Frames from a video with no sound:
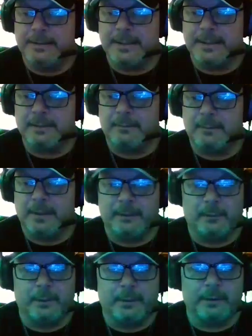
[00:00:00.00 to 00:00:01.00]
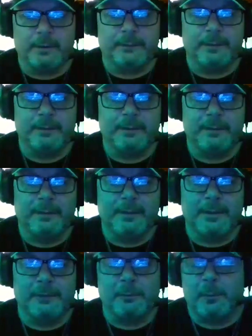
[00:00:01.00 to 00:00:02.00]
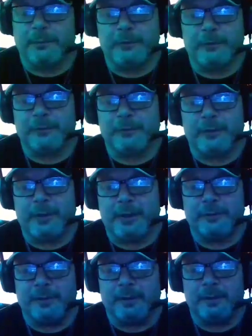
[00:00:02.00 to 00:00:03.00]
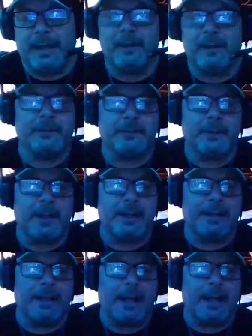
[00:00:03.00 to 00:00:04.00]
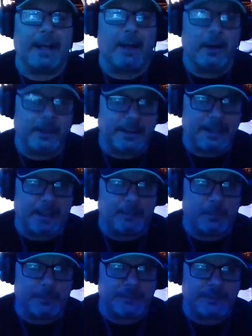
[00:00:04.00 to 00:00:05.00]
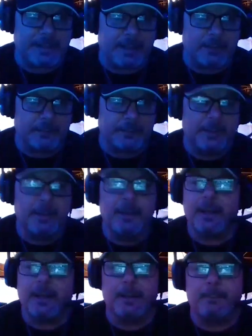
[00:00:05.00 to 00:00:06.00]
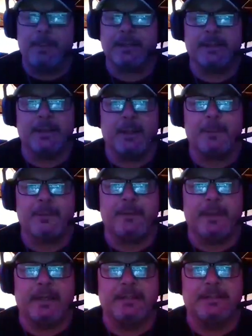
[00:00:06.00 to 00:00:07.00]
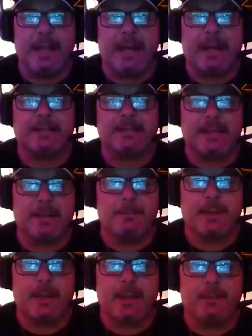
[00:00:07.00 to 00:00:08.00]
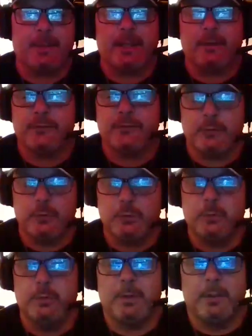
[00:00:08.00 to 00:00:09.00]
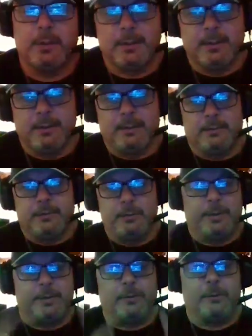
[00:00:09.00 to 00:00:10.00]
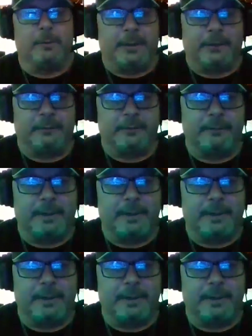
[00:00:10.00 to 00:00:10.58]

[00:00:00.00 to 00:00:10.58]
he's like, "What in the world?" Because it wasn't just a digital. I also had an IR camera with sound, and it picked it up at the exact same time. I had two recordings of